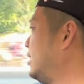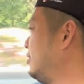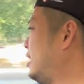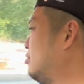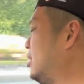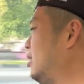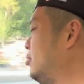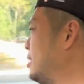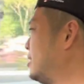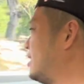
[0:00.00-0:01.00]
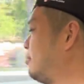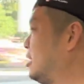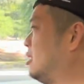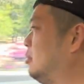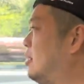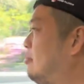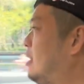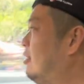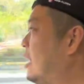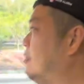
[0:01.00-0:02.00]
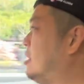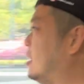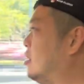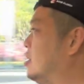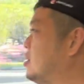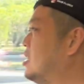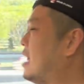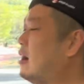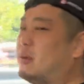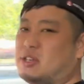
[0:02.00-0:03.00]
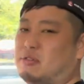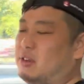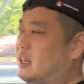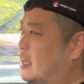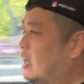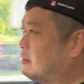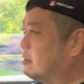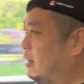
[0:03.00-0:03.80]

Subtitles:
out there who are a little bit skeptical about mild hybrid technology and how much it really helps,